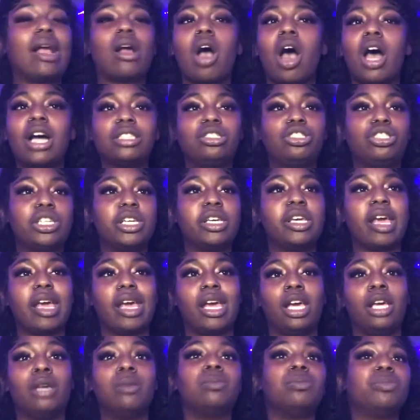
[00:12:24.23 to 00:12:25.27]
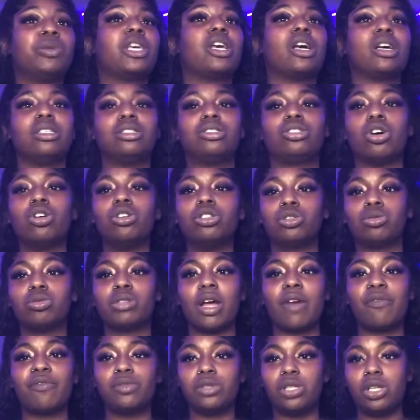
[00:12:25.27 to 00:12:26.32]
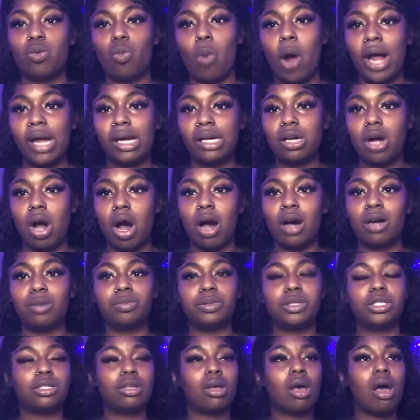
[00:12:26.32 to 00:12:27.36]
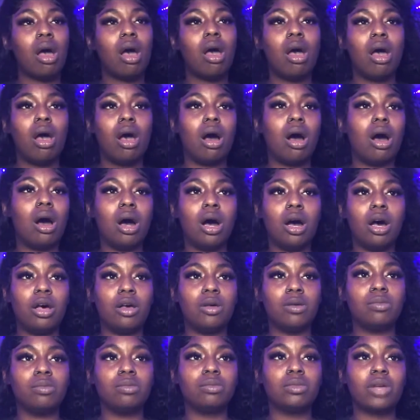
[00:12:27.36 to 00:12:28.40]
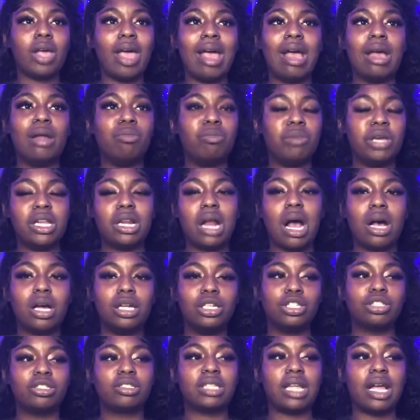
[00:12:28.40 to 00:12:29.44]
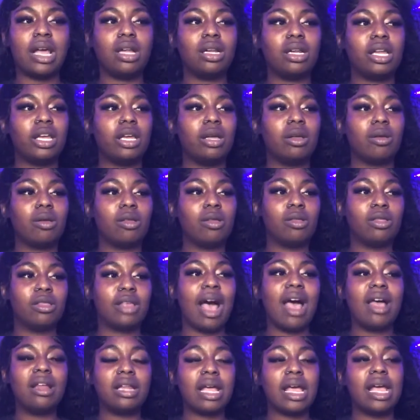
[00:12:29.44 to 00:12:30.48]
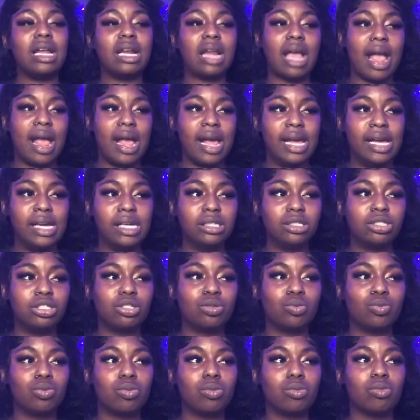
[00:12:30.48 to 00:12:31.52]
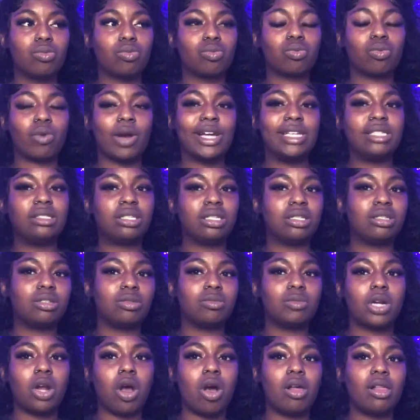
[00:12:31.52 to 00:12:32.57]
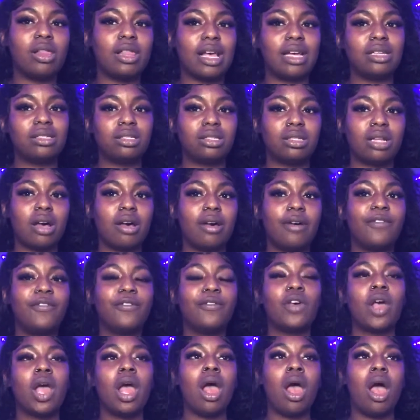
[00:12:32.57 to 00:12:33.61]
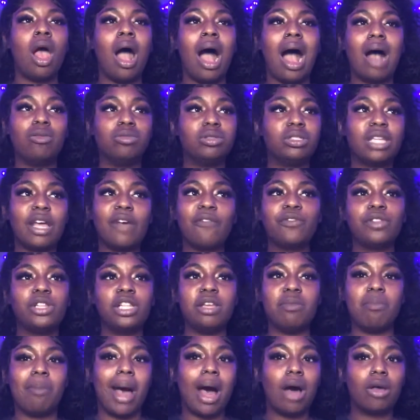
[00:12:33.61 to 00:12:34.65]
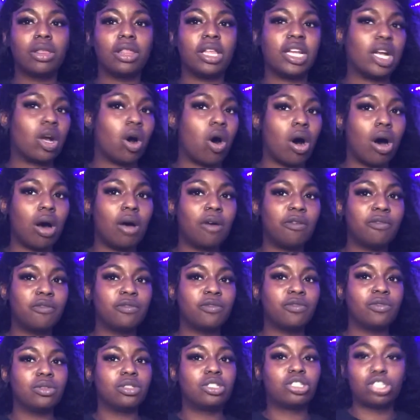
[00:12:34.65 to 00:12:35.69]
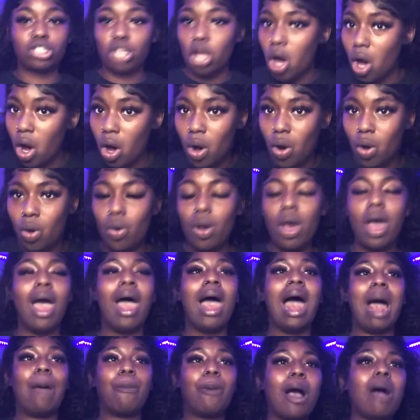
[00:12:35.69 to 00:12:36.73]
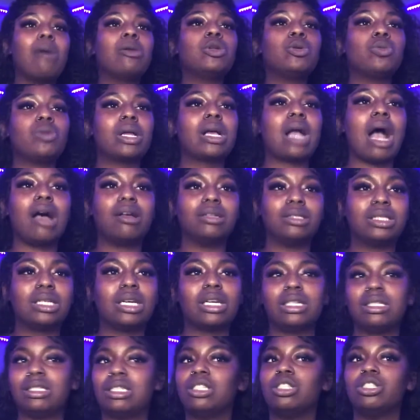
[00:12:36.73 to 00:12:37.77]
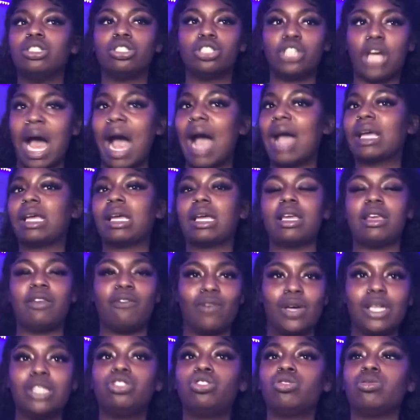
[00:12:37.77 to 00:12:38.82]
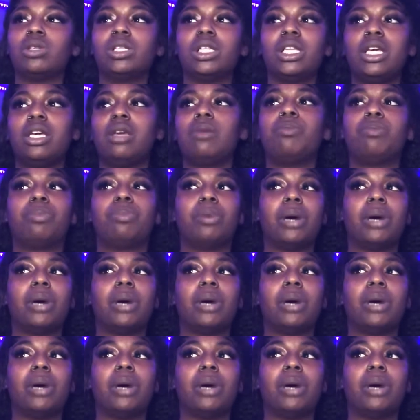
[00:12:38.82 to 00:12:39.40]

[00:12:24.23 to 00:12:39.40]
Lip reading: God she came, because those were definitely white cops. And me not understanding that day and age, racism and all of that stuff, I was definitely mouthing off. So I probably would have gotten taken to the Jack eventually.